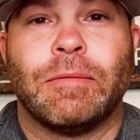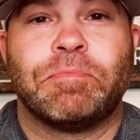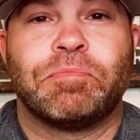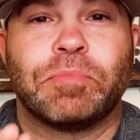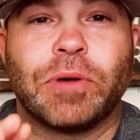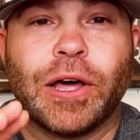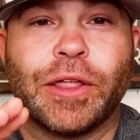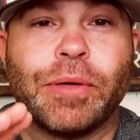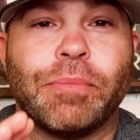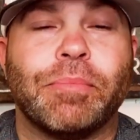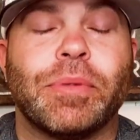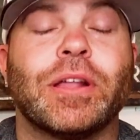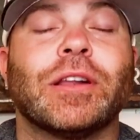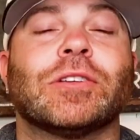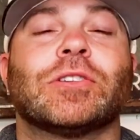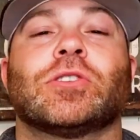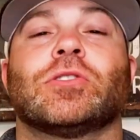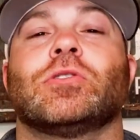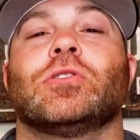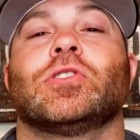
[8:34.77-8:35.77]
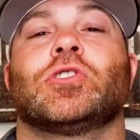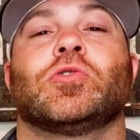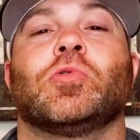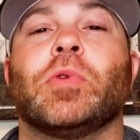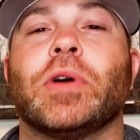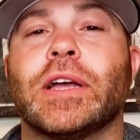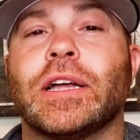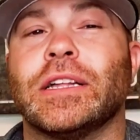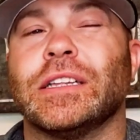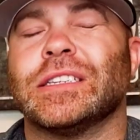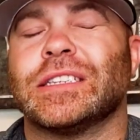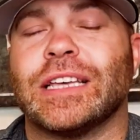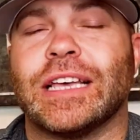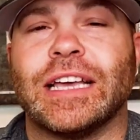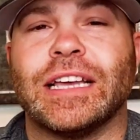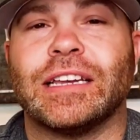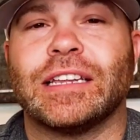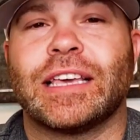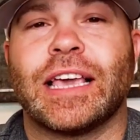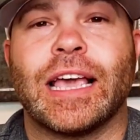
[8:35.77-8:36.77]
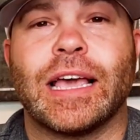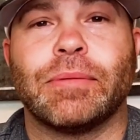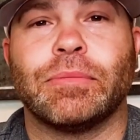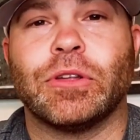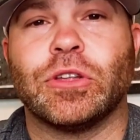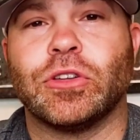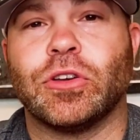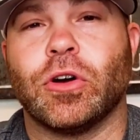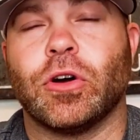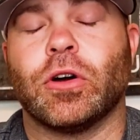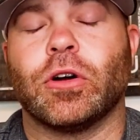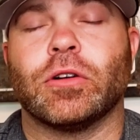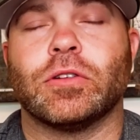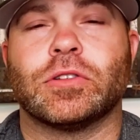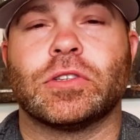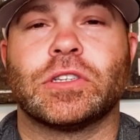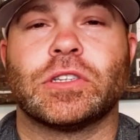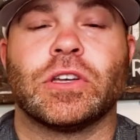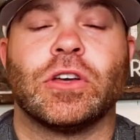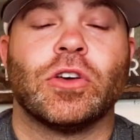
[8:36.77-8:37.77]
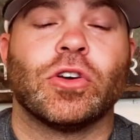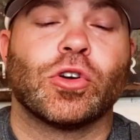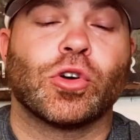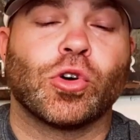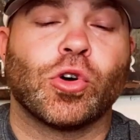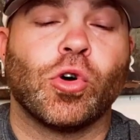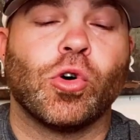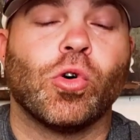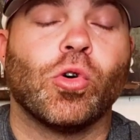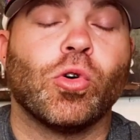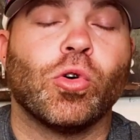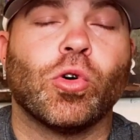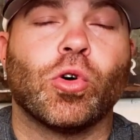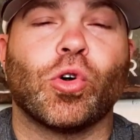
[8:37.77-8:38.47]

by the Minnesota Twins in Camden Yards, Cole